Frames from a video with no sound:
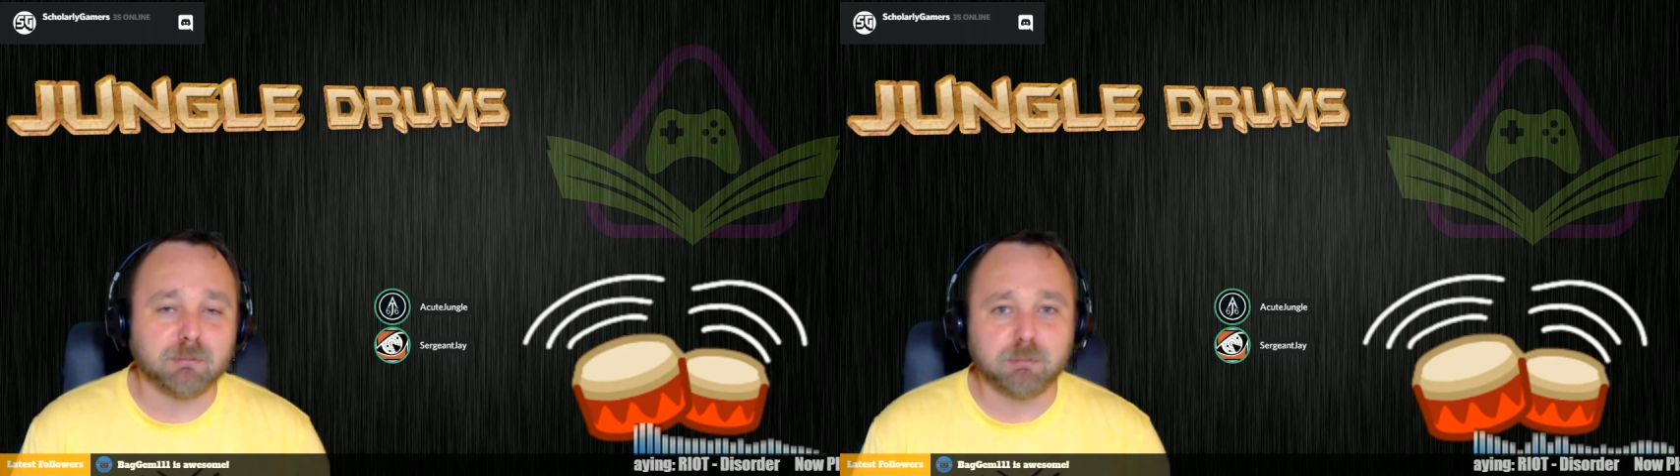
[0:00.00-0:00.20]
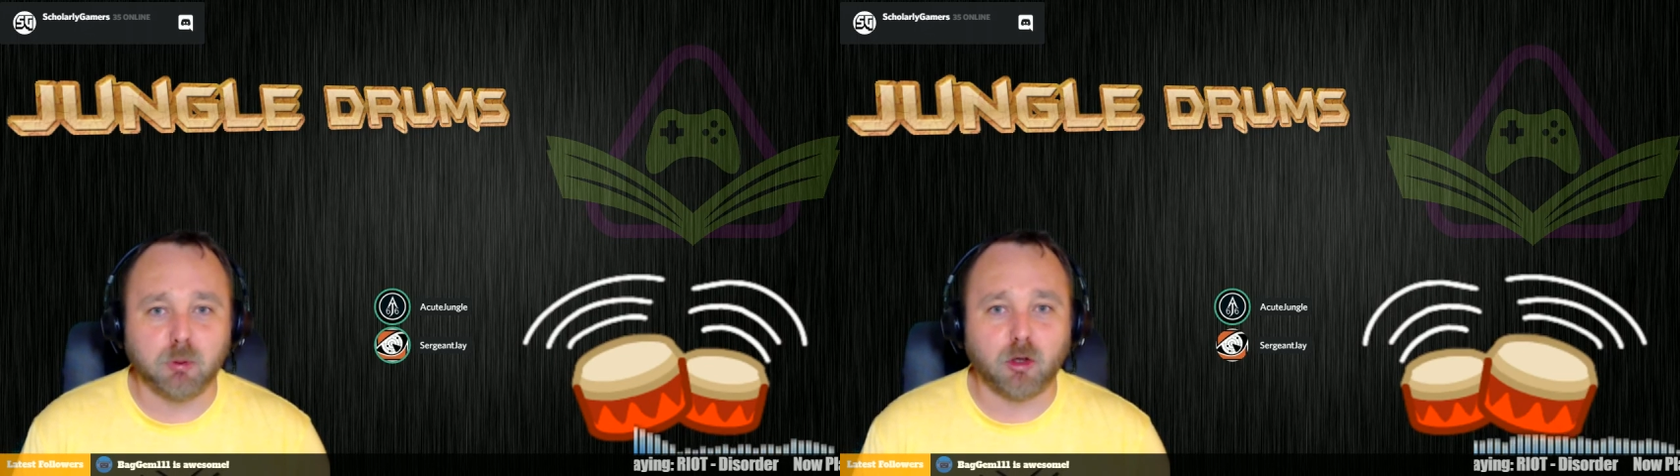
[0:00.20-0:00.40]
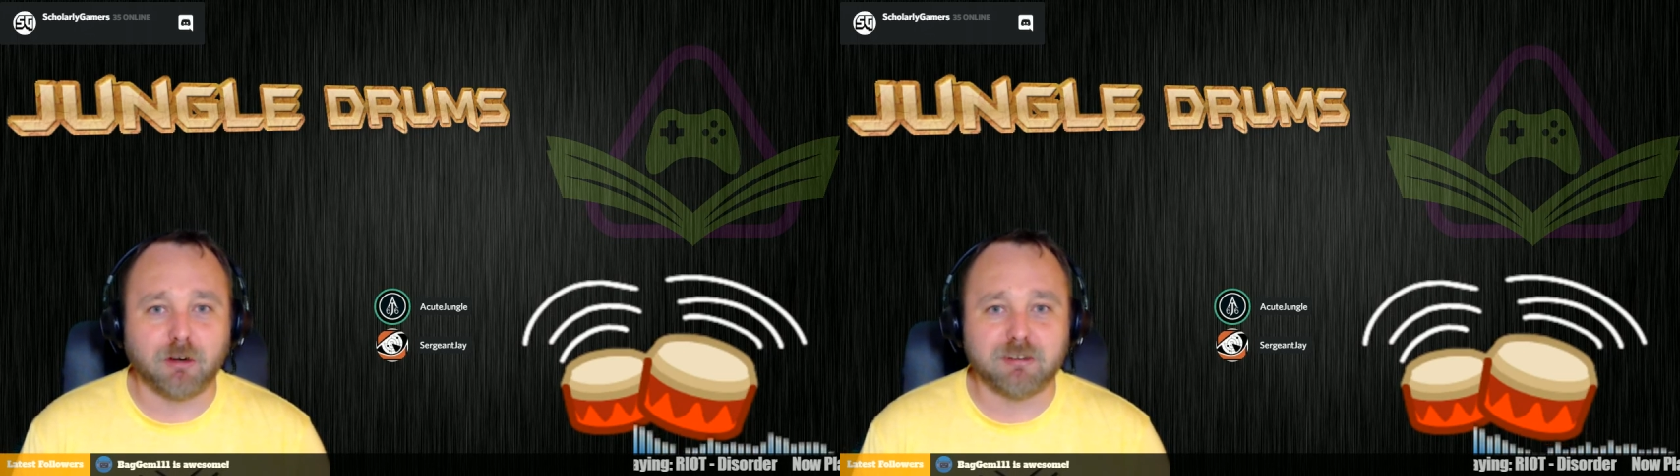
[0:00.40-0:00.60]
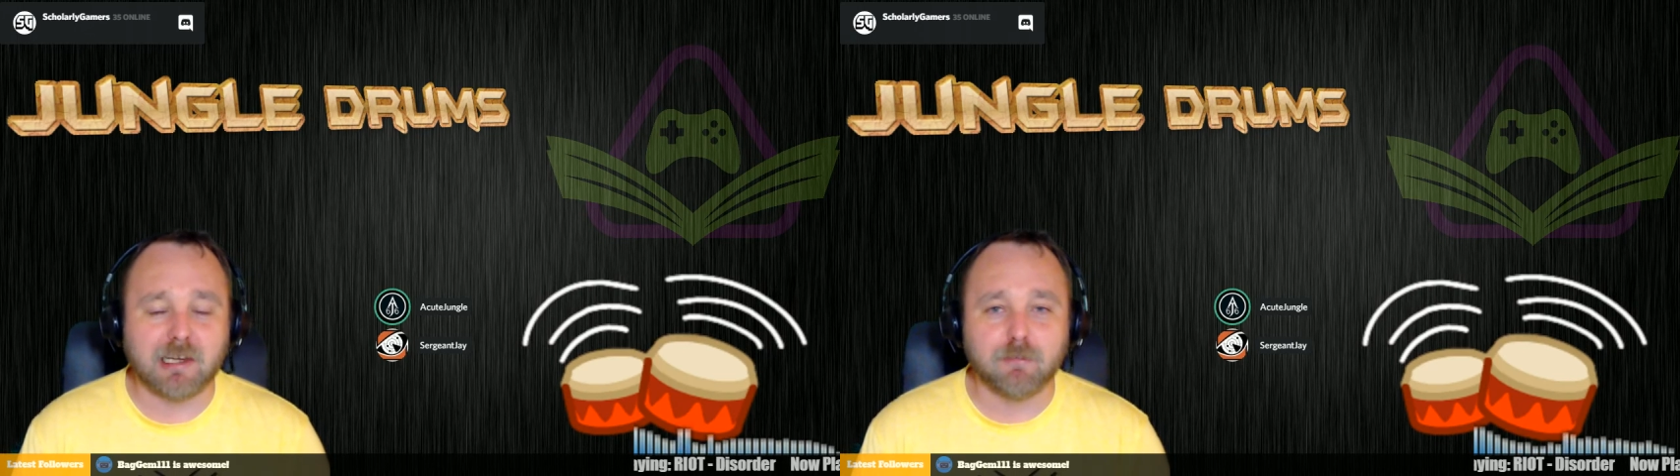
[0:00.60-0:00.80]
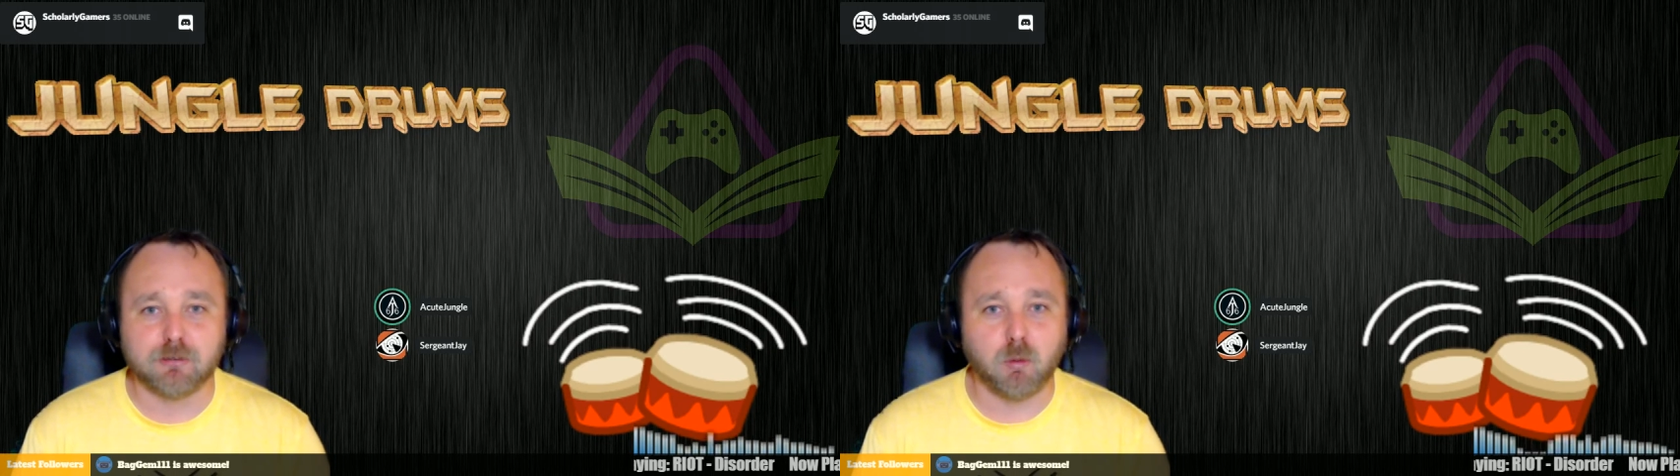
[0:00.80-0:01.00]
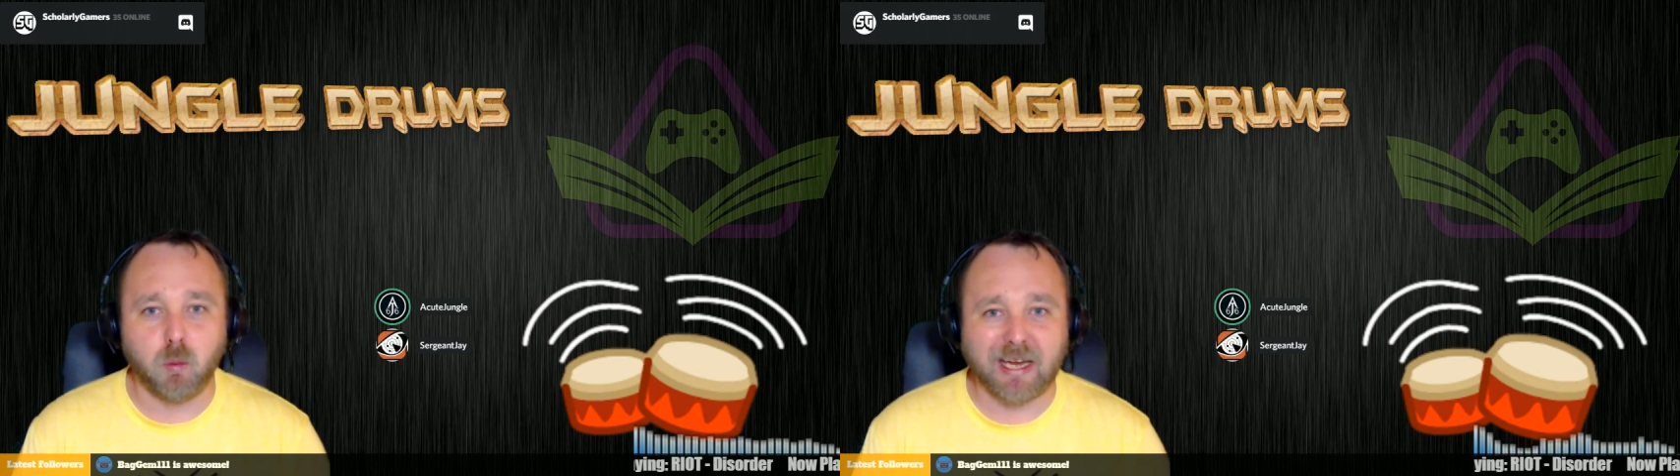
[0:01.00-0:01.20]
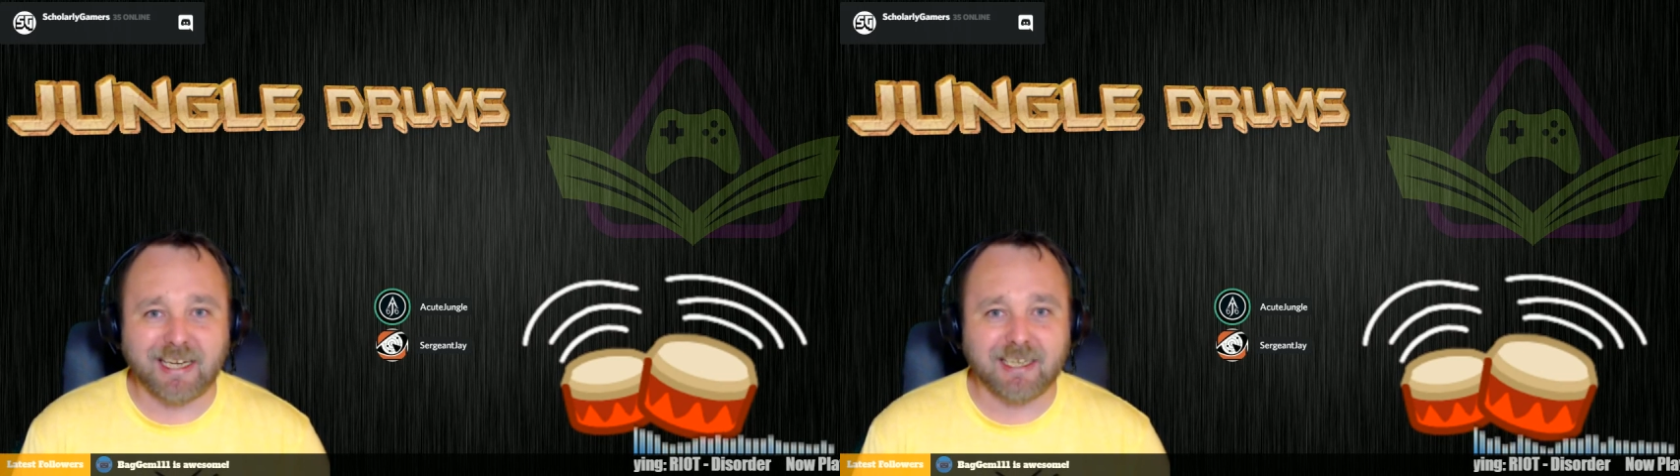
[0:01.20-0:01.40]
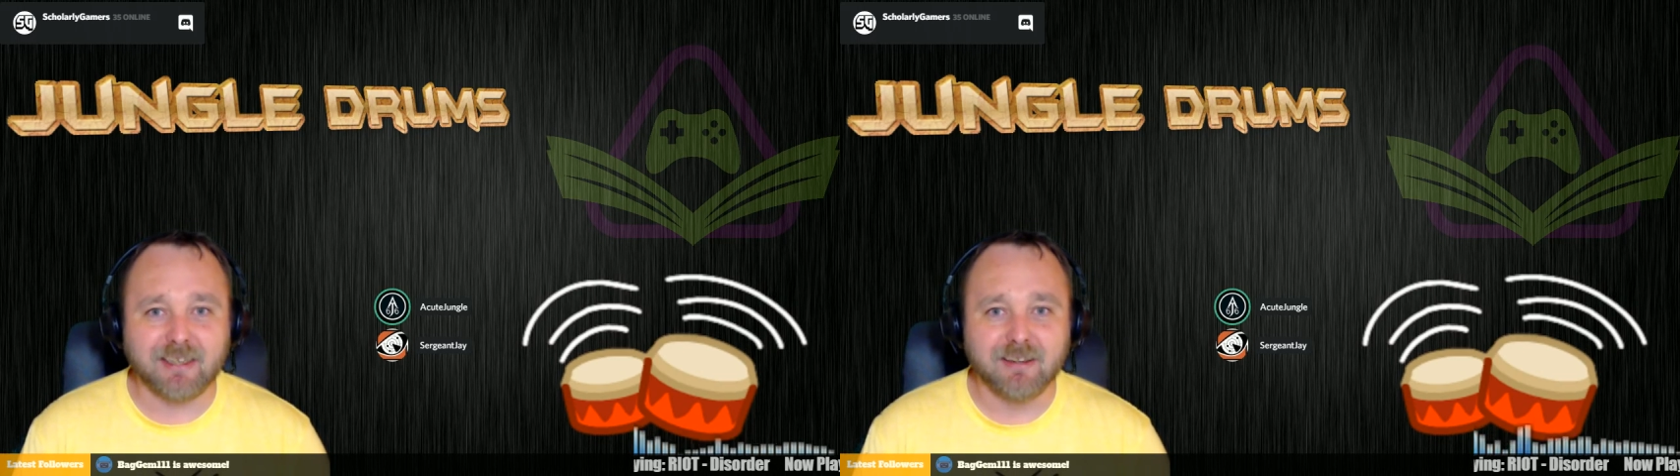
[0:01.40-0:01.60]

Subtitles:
pull ourselves away